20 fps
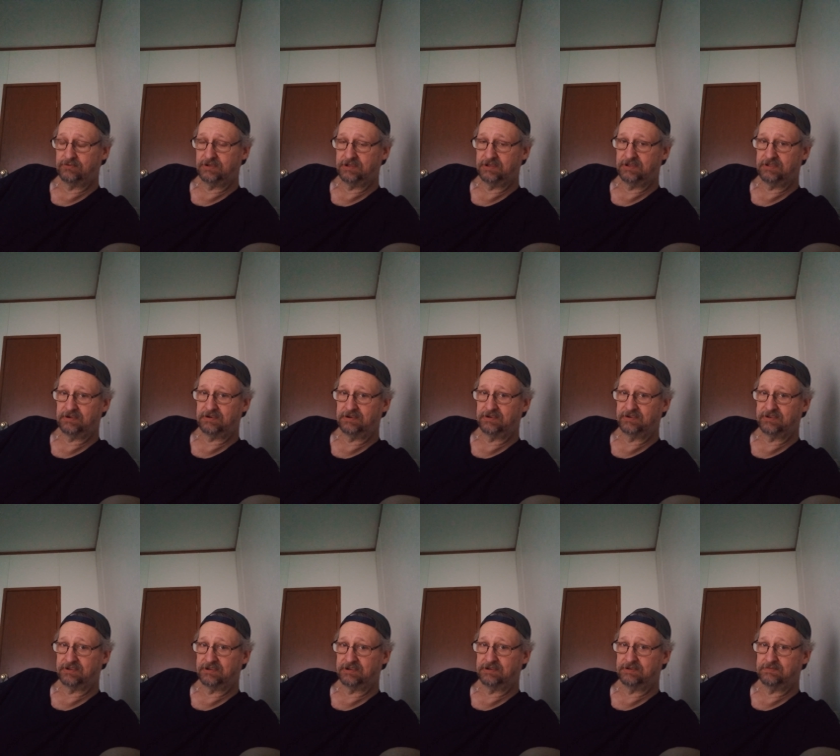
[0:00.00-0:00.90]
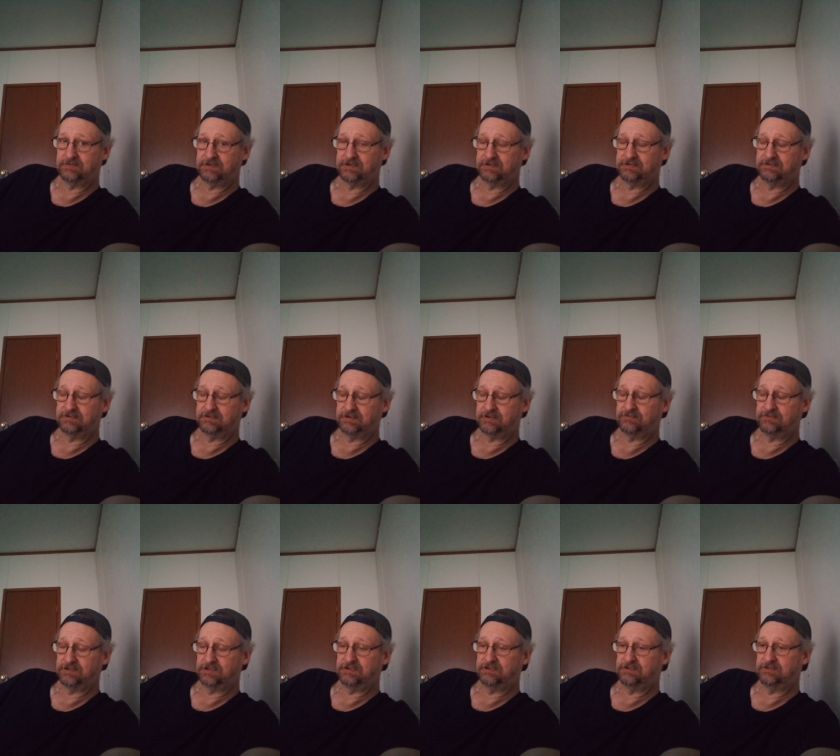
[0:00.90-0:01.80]
and I really do need to try to
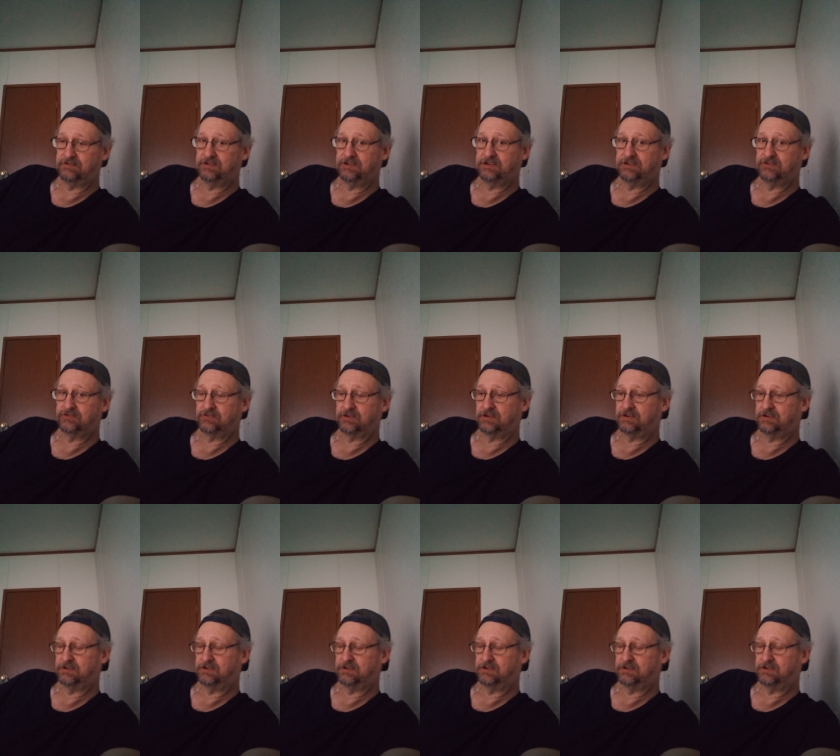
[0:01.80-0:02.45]
go this time.